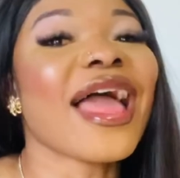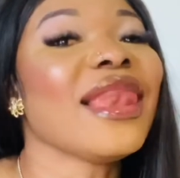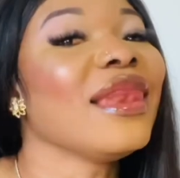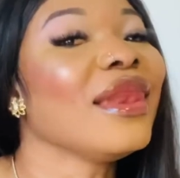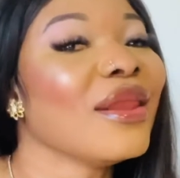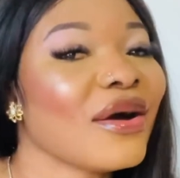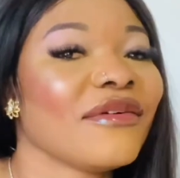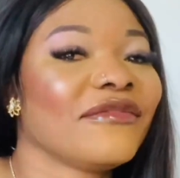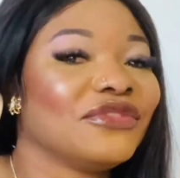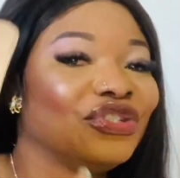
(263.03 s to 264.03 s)

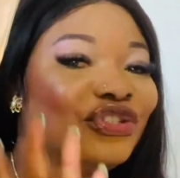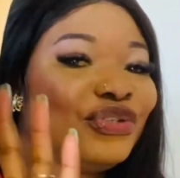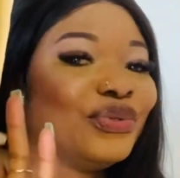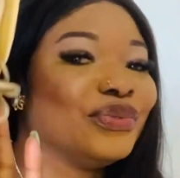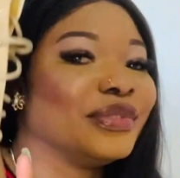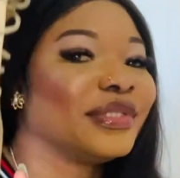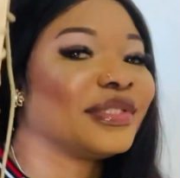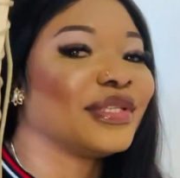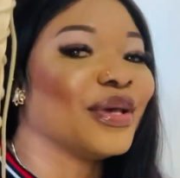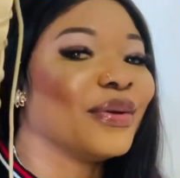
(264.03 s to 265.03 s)
love shoes.
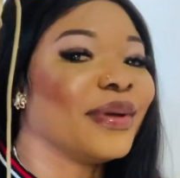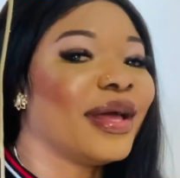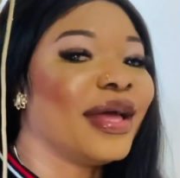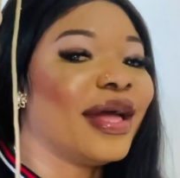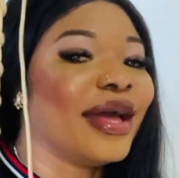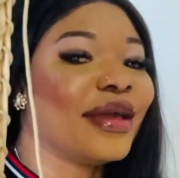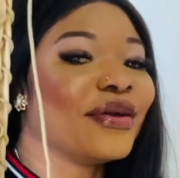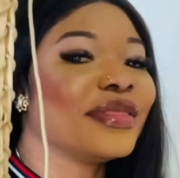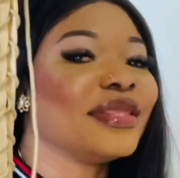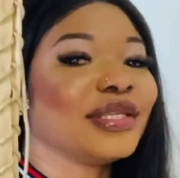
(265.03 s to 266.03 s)
So I
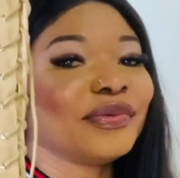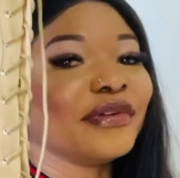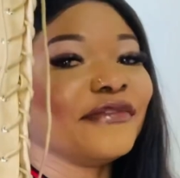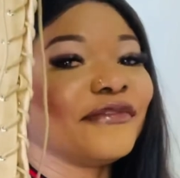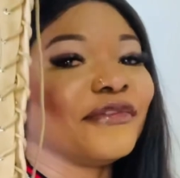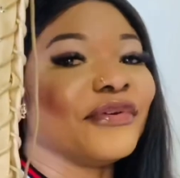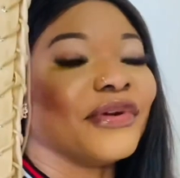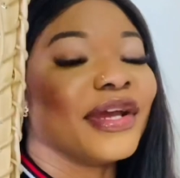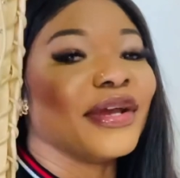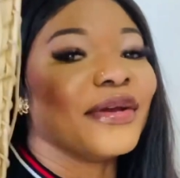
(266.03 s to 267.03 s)
got this one for
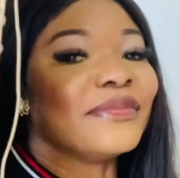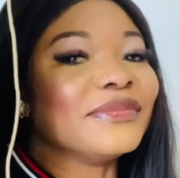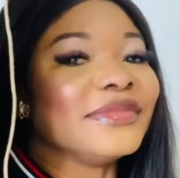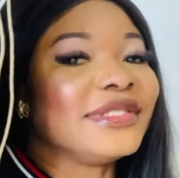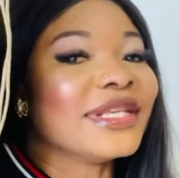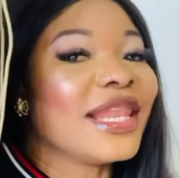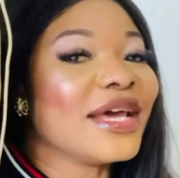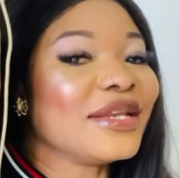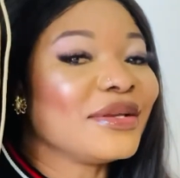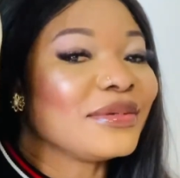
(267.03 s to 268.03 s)

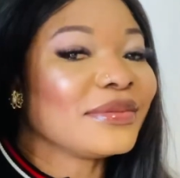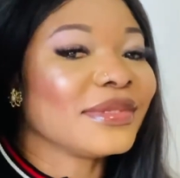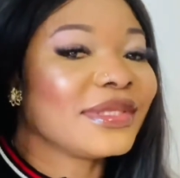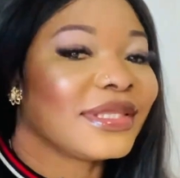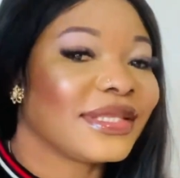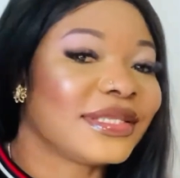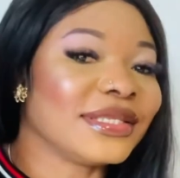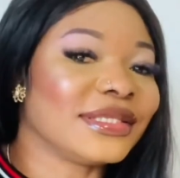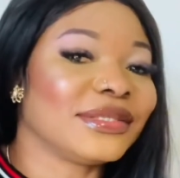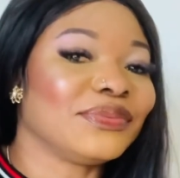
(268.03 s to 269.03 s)
Zalando. This
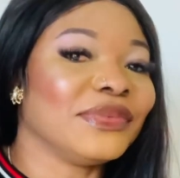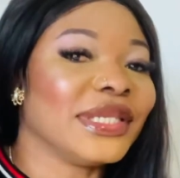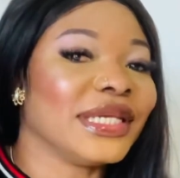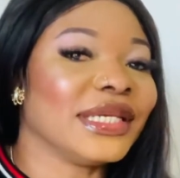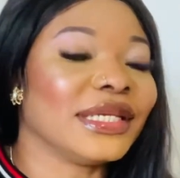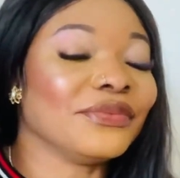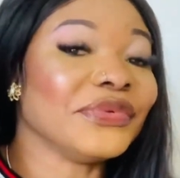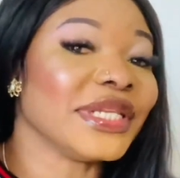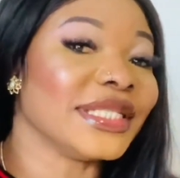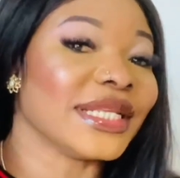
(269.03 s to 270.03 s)
is really
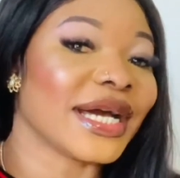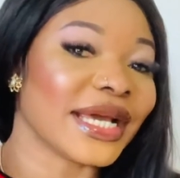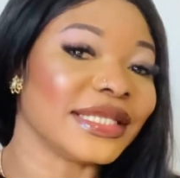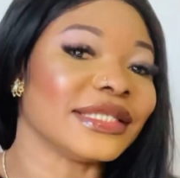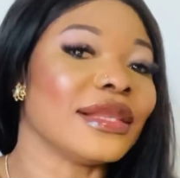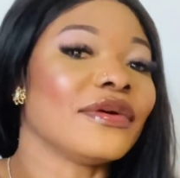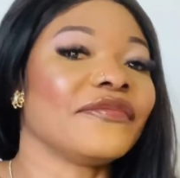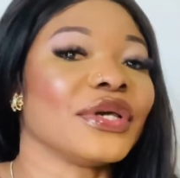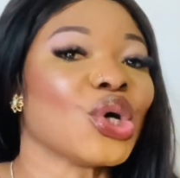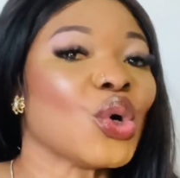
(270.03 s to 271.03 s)
nice. I love
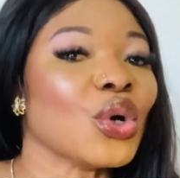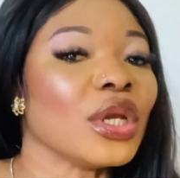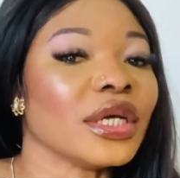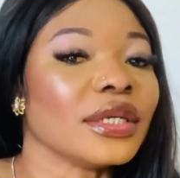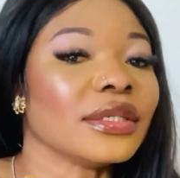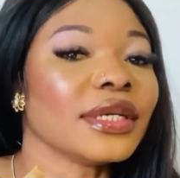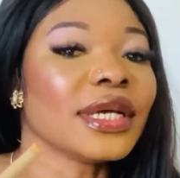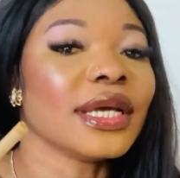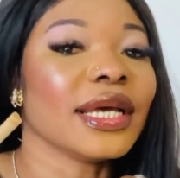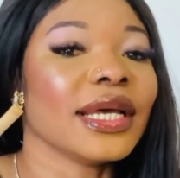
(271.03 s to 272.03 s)
the color,
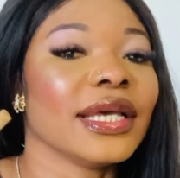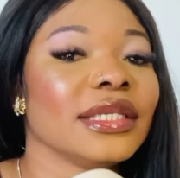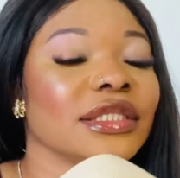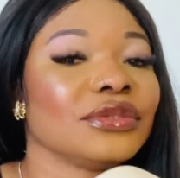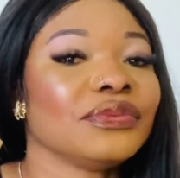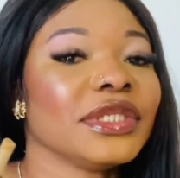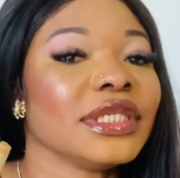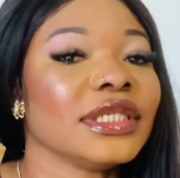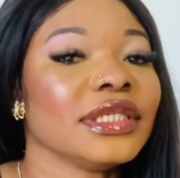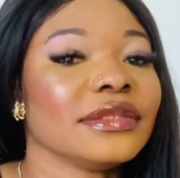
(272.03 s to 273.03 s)
and it's
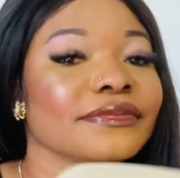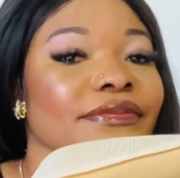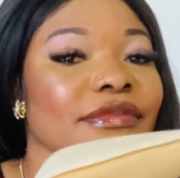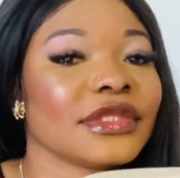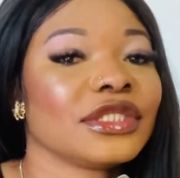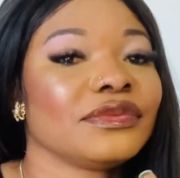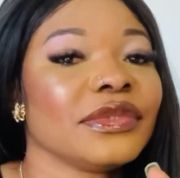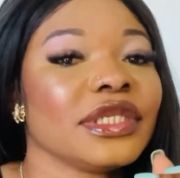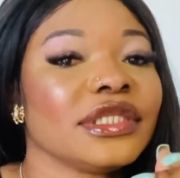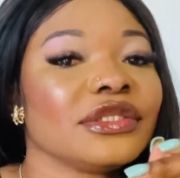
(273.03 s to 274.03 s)
really
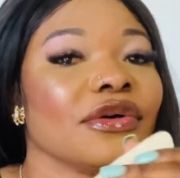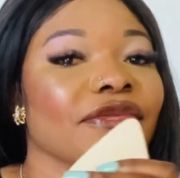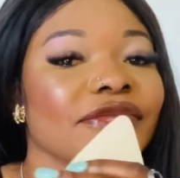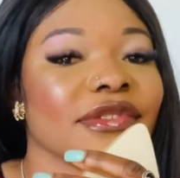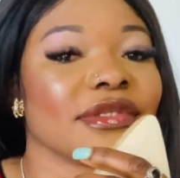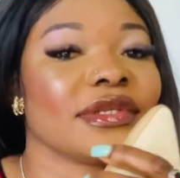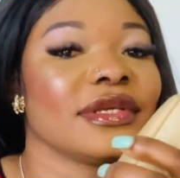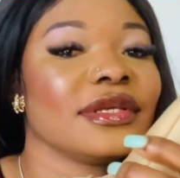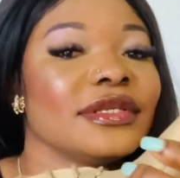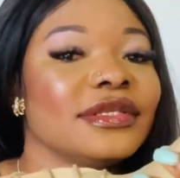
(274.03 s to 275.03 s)
soft.
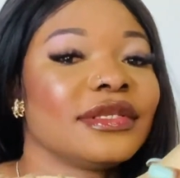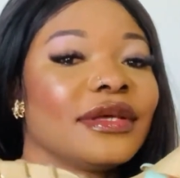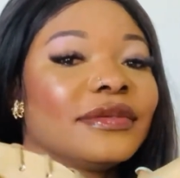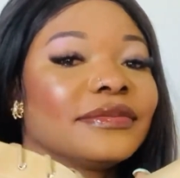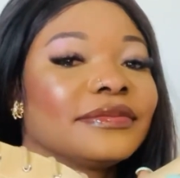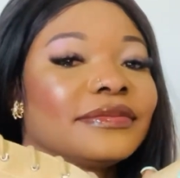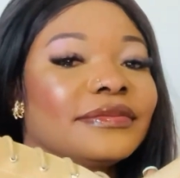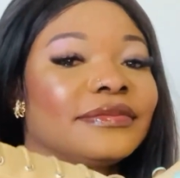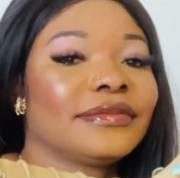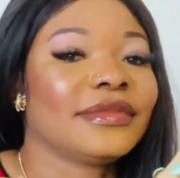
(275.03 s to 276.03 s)
So
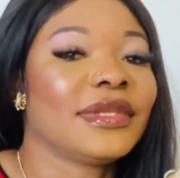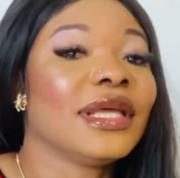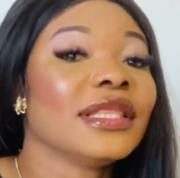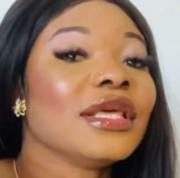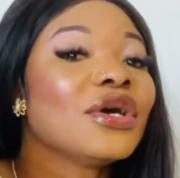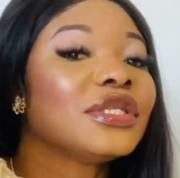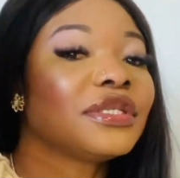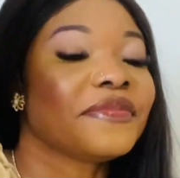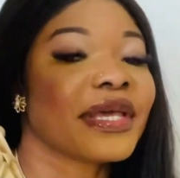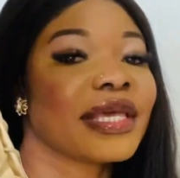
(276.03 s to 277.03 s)
they're also
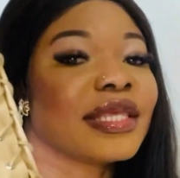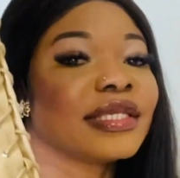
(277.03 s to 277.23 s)
making a